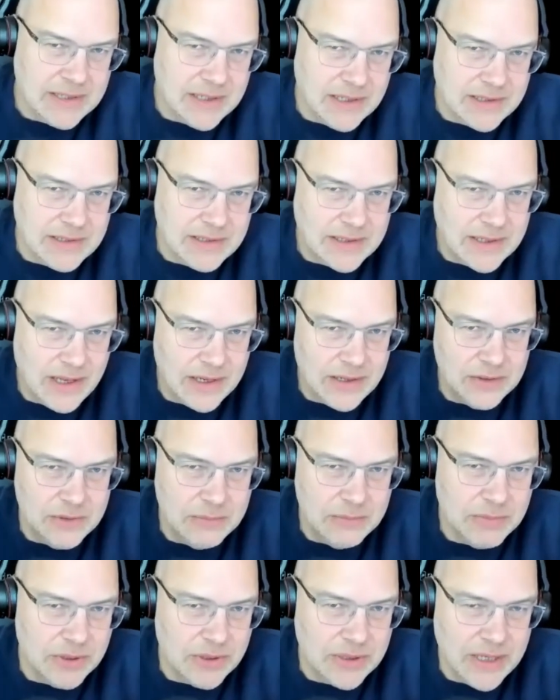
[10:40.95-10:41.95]
Dixon's got a
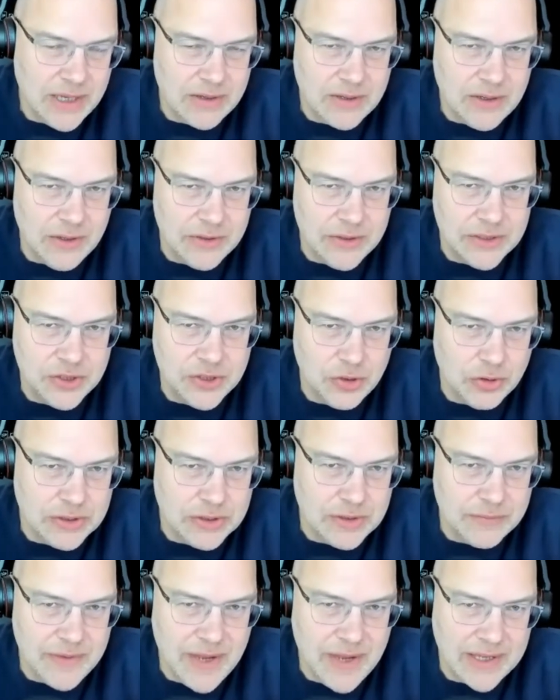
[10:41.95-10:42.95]
new book out called The
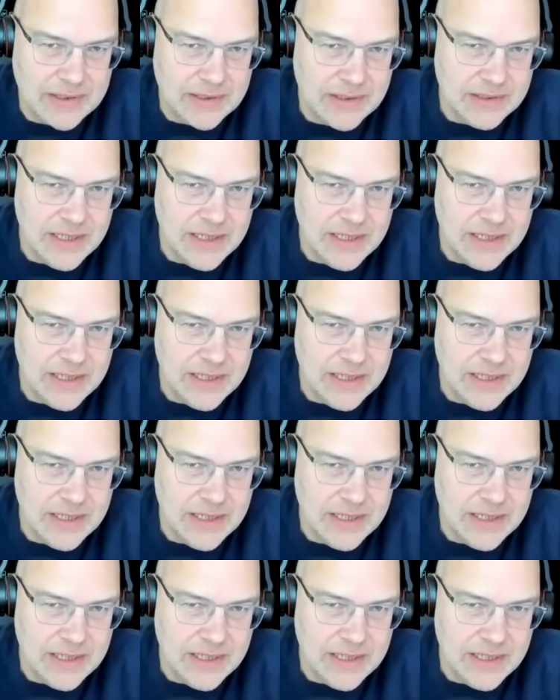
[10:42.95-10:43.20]
Jolt Effect.